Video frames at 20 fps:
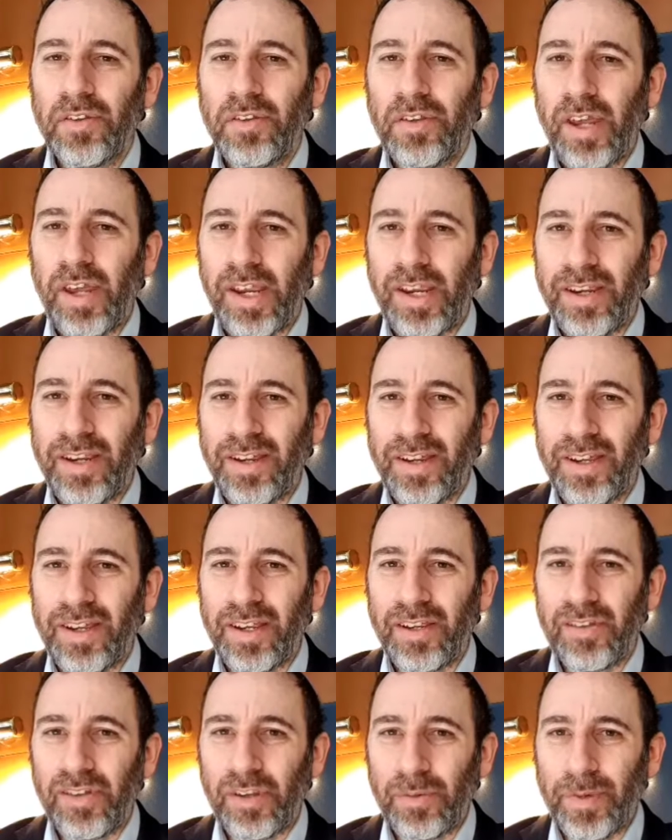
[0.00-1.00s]
Take
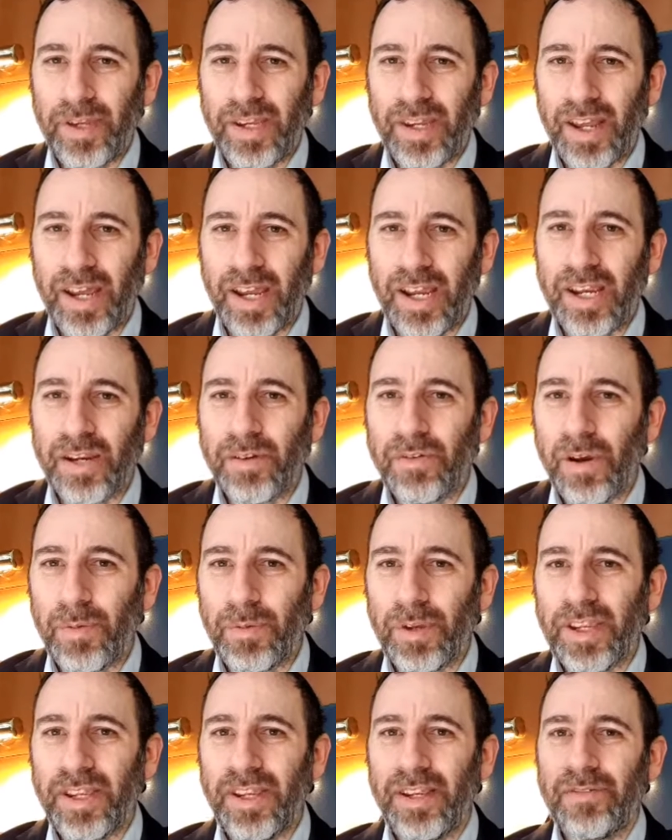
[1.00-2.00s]
Exhibit A,
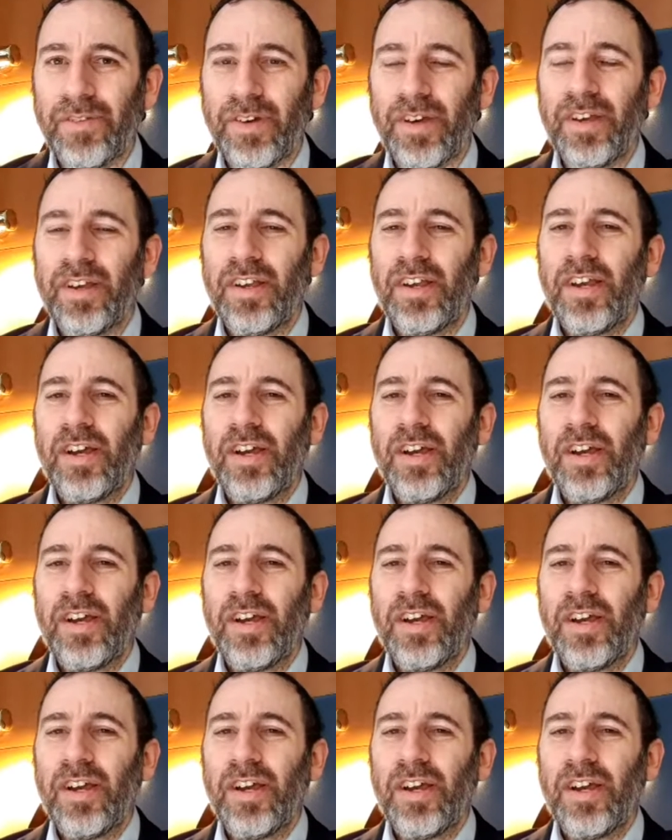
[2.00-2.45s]
Rebbe Kiva.